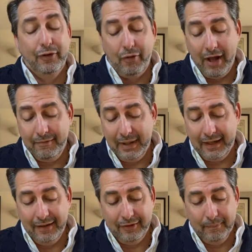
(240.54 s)
the drive
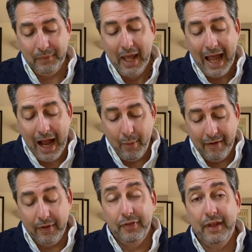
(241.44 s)
mechanism.
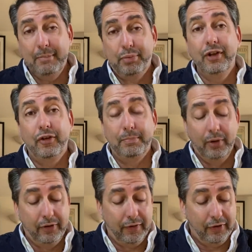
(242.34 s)
However, the
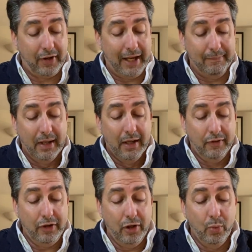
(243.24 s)
principles are the same
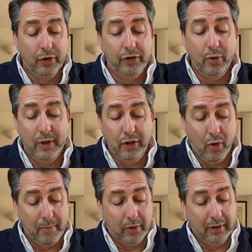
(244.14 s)
that you will do in
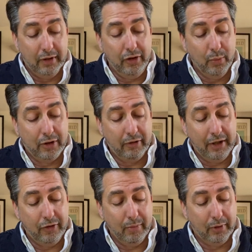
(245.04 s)
your model and you will
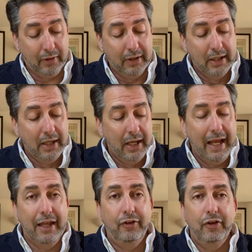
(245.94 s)
create in your model.
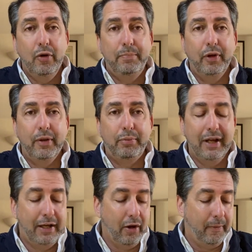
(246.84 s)
Is you put the
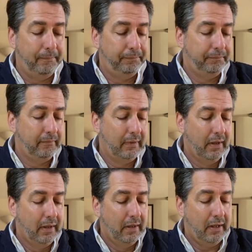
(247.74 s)
brake on,
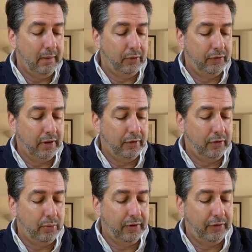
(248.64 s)
I'm just going
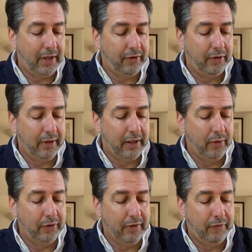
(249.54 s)
to twist that so it
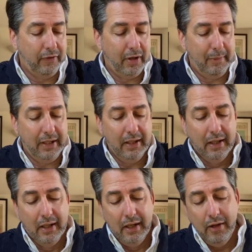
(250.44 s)
goes in firmly.
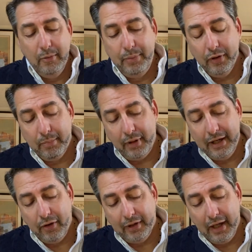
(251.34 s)
You put the
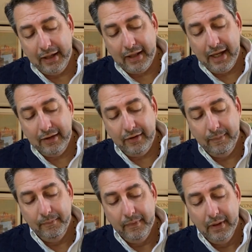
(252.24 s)
brake on like that
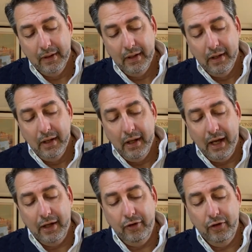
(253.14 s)

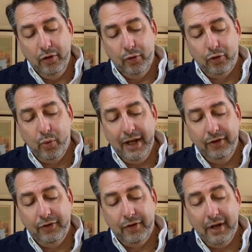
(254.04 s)
and you
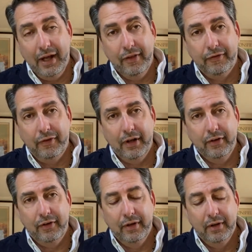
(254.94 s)
twist at the
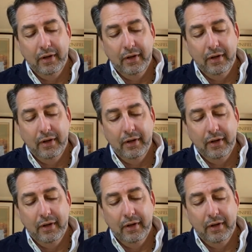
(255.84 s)
front